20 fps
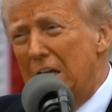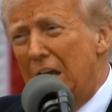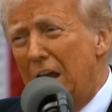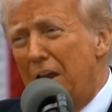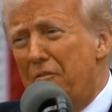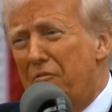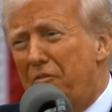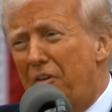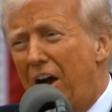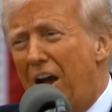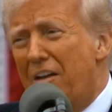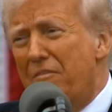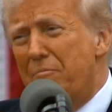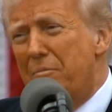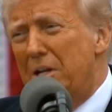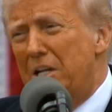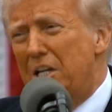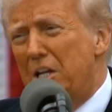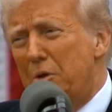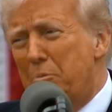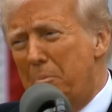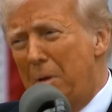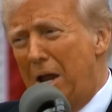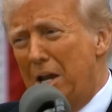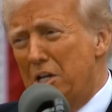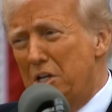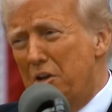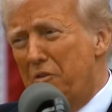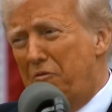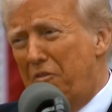And 5 million
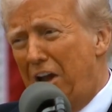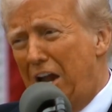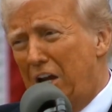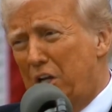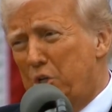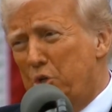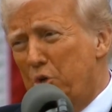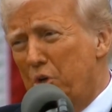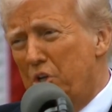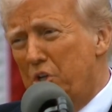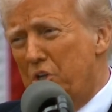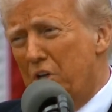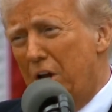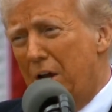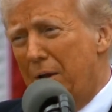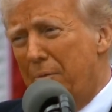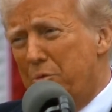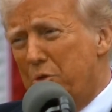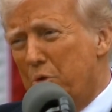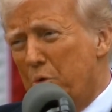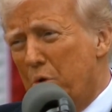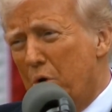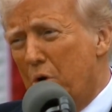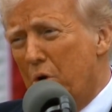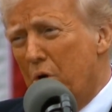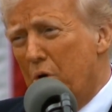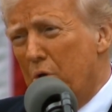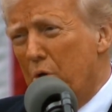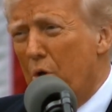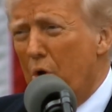manufacturing jobs
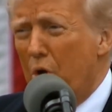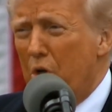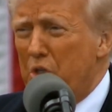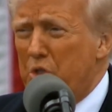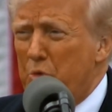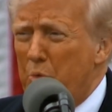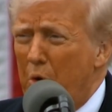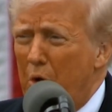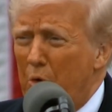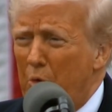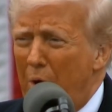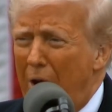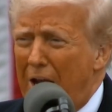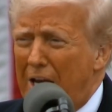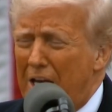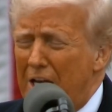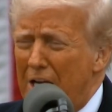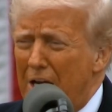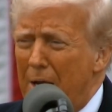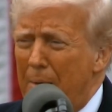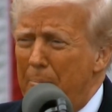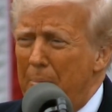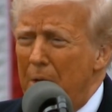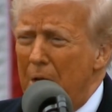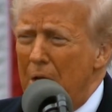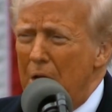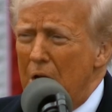were lost while racking up